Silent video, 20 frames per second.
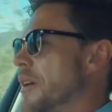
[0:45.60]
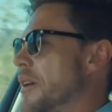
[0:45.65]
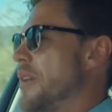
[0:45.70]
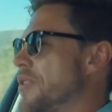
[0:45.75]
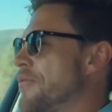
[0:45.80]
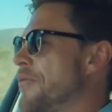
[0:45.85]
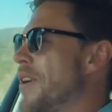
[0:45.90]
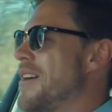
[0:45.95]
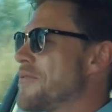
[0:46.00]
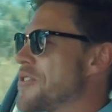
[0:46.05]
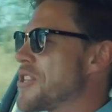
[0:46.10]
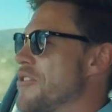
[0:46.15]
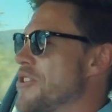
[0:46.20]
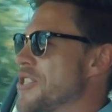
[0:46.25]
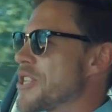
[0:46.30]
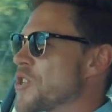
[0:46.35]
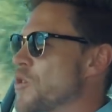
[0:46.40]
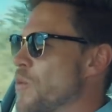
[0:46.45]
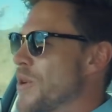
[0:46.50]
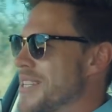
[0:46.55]
The 5
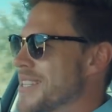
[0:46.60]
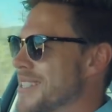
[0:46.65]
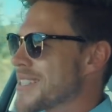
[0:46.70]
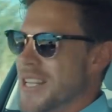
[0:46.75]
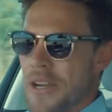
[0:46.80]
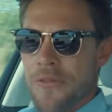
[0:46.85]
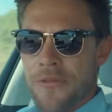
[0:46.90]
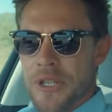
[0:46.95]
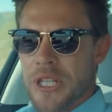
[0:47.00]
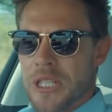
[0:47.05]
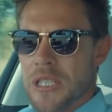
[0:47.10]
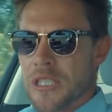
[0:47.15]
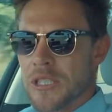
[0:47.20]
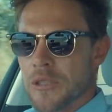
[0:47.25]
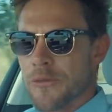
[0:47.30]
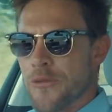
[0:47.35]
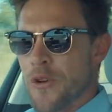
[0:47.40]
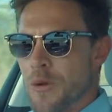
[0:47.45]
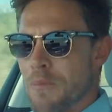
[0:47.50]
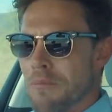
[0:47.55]
Series has always suffered a
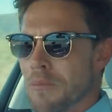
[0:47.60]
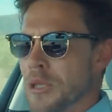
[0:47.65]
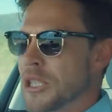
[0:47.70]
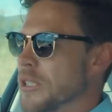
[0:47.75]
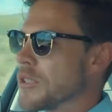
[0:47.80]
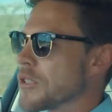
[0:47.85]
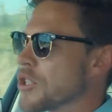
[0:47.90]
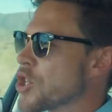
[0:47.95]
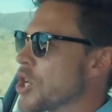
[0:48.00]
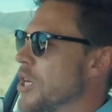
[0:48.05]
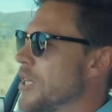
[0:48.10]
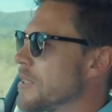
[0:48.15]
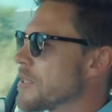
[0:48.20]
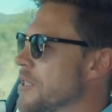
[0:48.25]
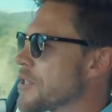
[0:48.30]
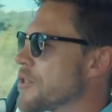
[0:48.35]
little from middle child